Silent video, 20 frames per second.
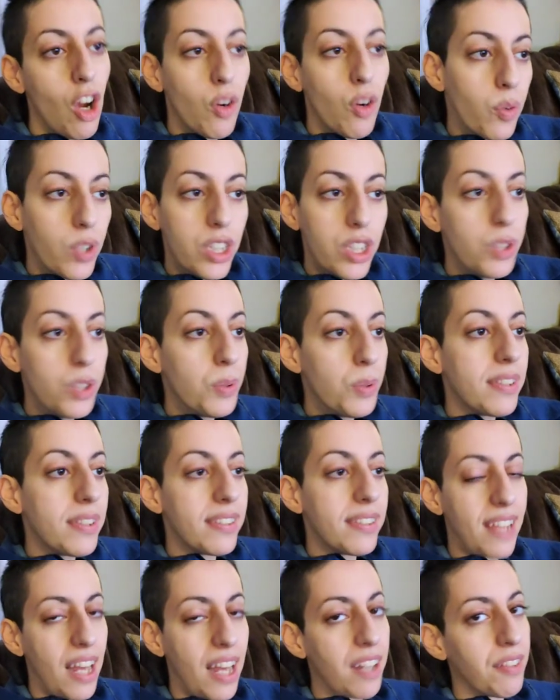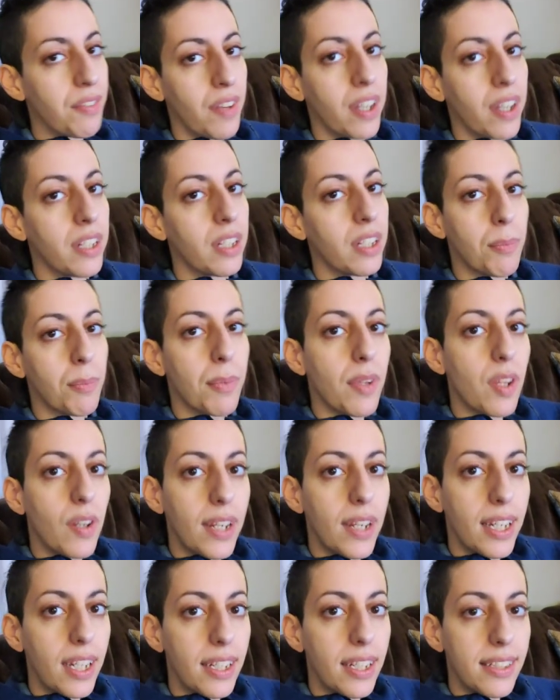42 is a satisfying number, though,
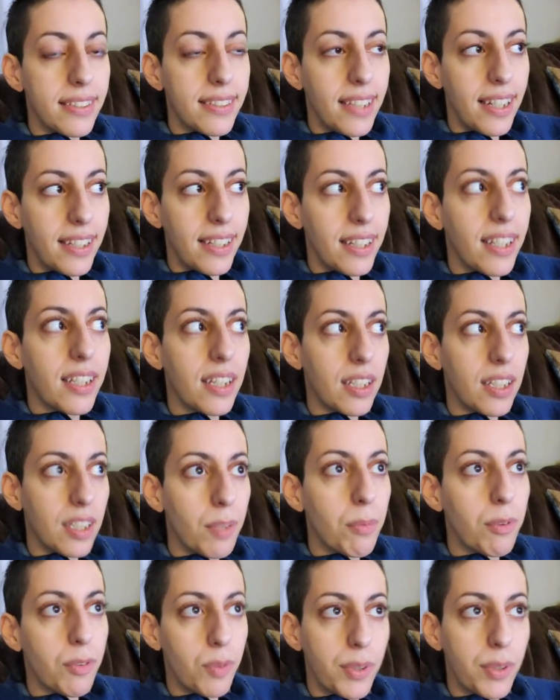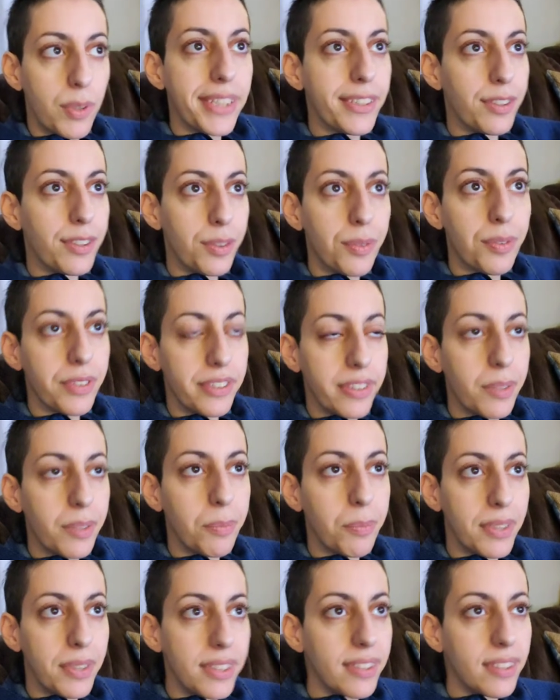I gotta say. I like the number 42 for some
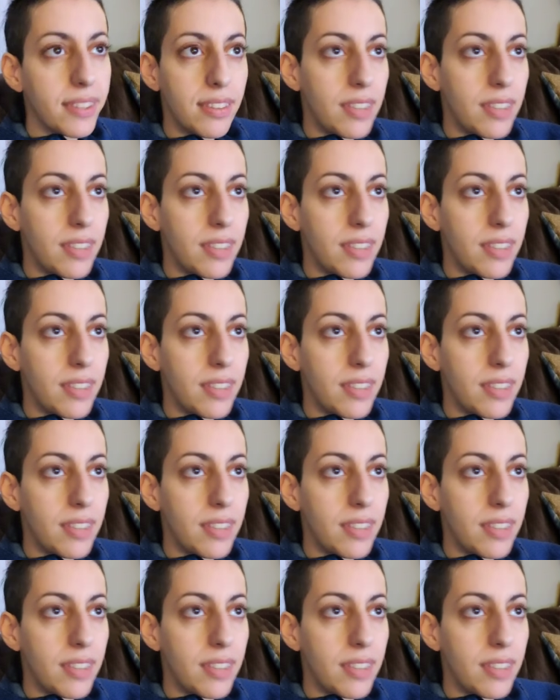reason.